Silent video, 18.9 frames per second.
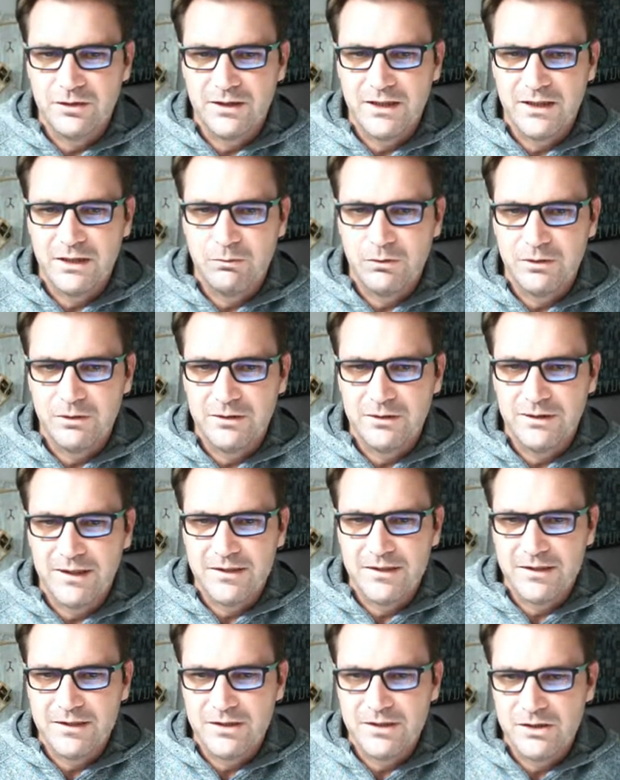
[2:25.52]
keyword
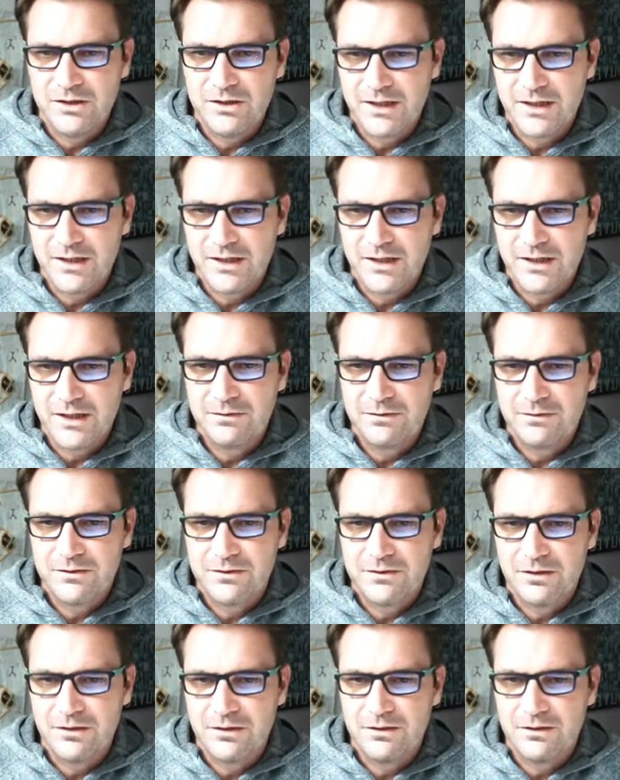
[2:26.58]
density checker.
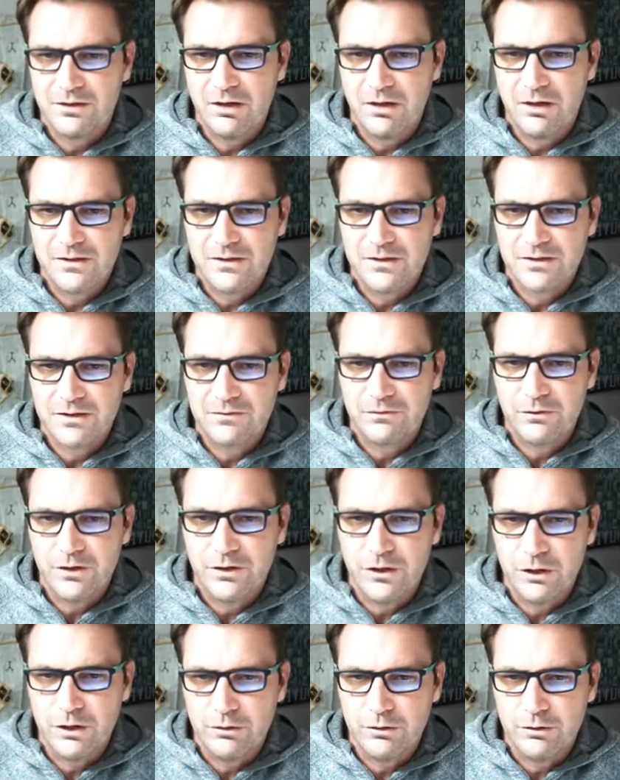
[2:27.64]
So it asks for the
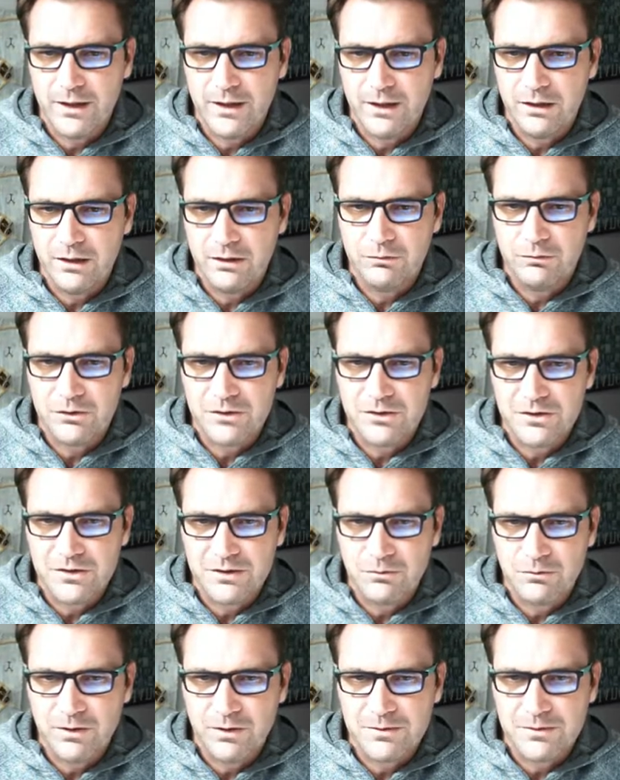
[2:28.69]
URL, which is the
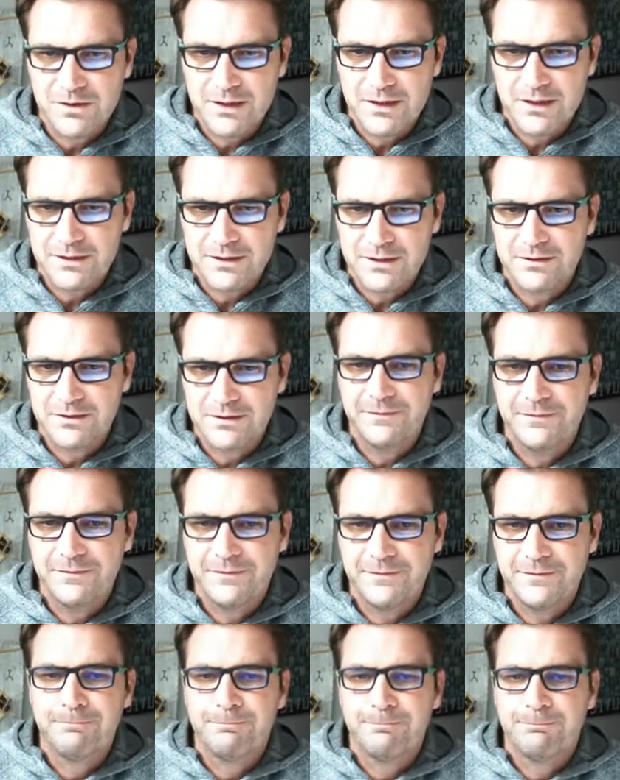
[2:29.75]
website.
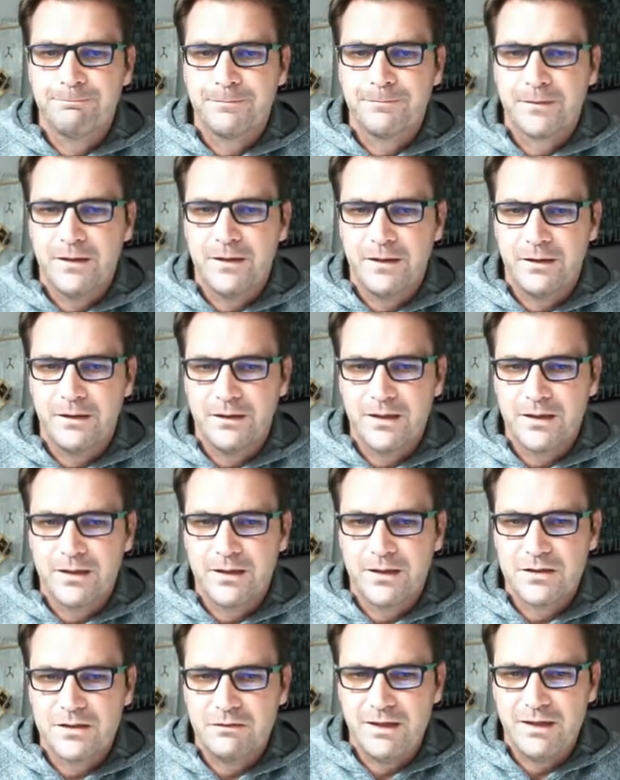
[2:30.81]
Okay,
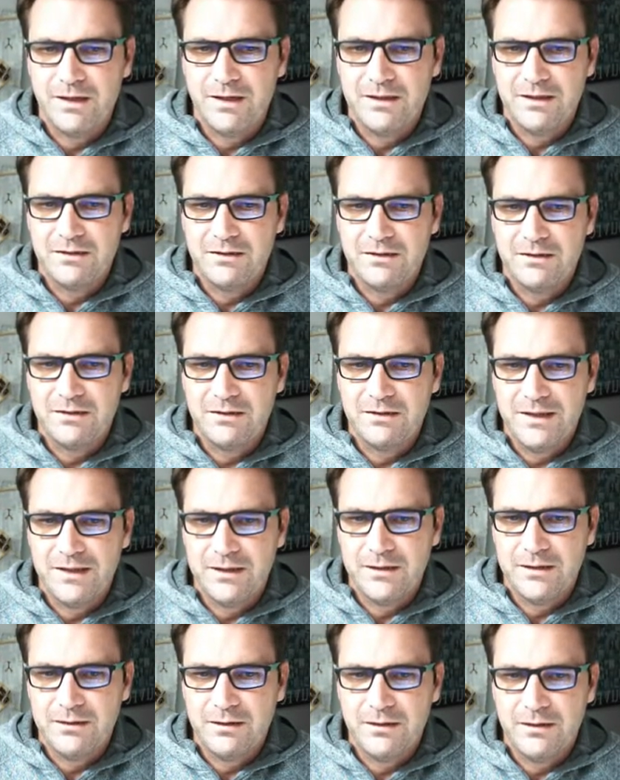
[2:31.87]
so I've entered it
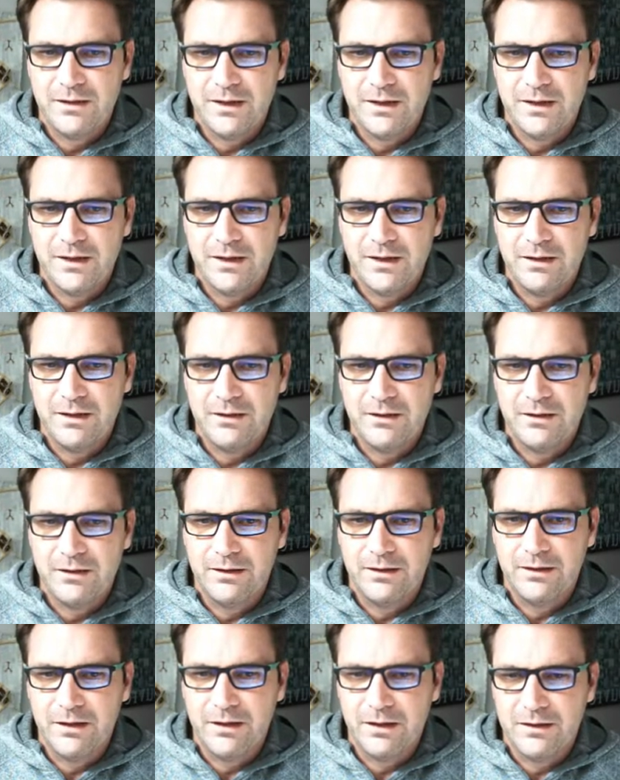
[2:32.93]
in, and
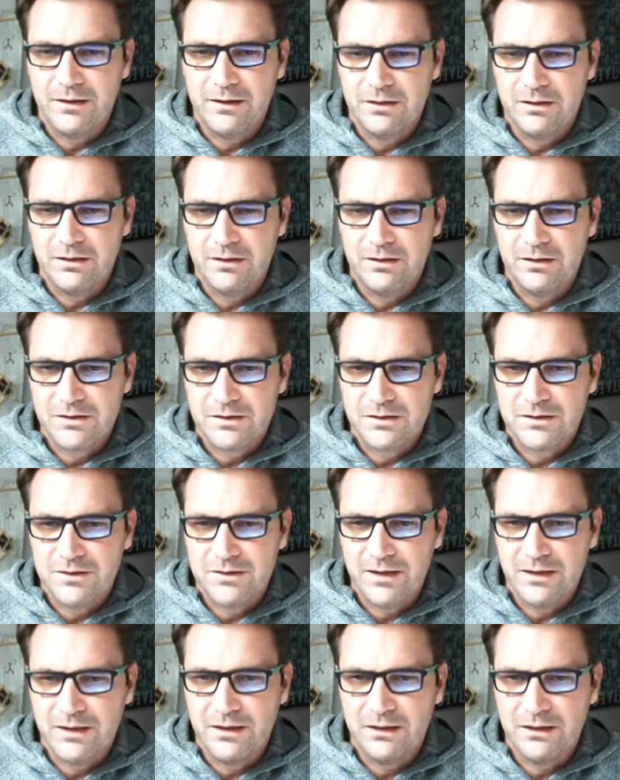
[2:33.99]
it asks
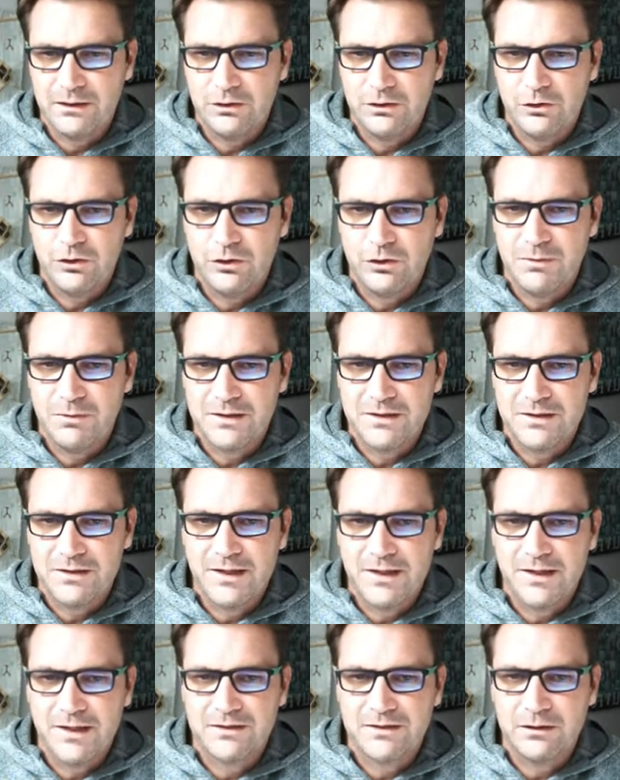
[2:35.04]
then include meta
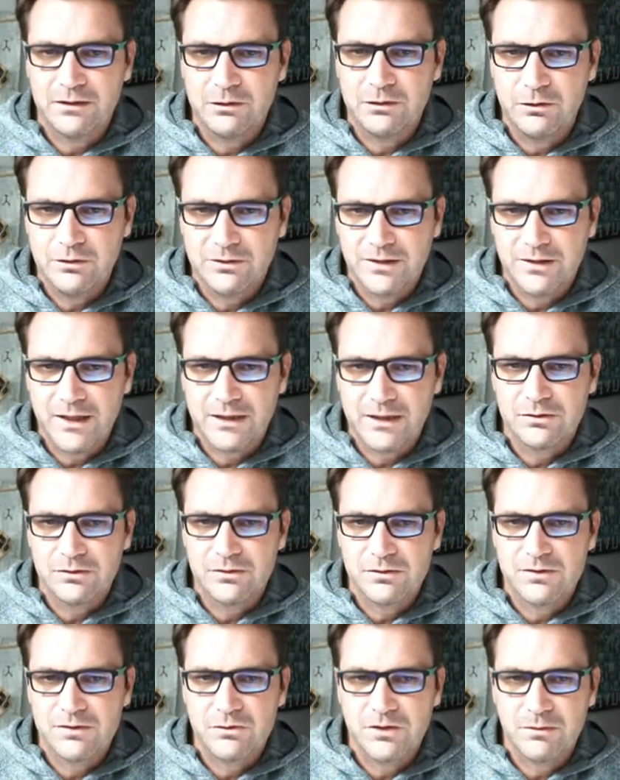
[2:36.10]
tags, include
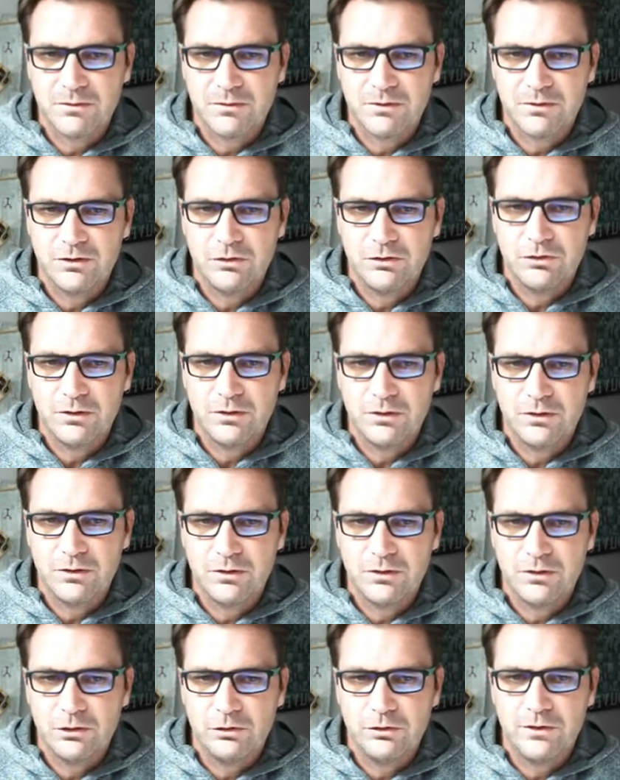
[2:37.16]
titles, which I'm going to do,
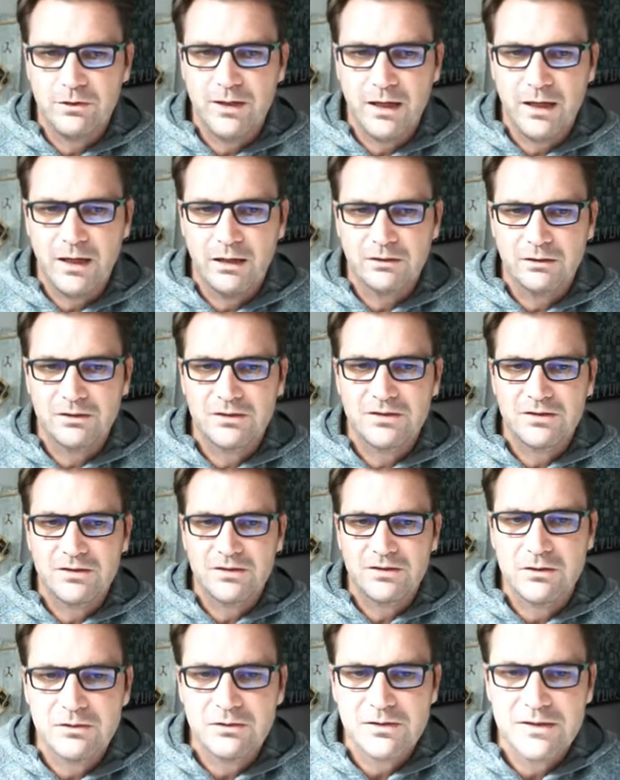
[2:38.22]
include alt
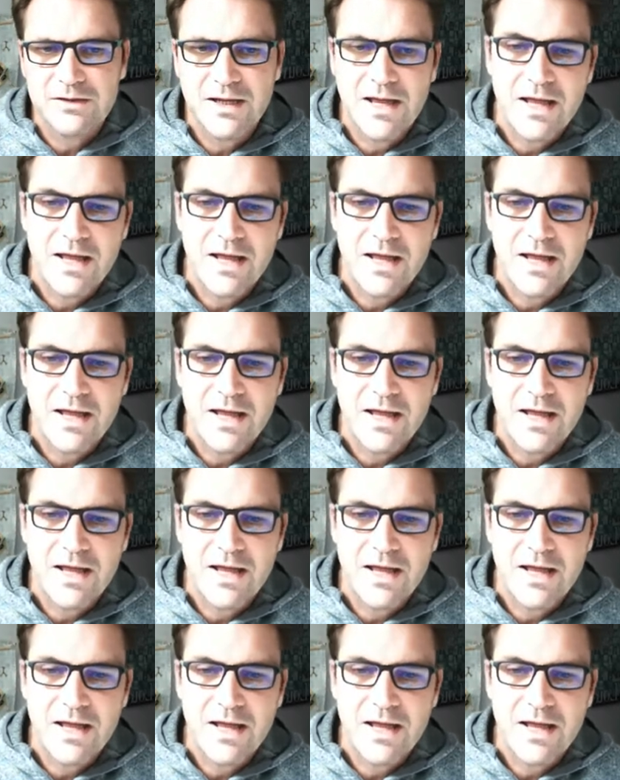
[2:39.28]
titles.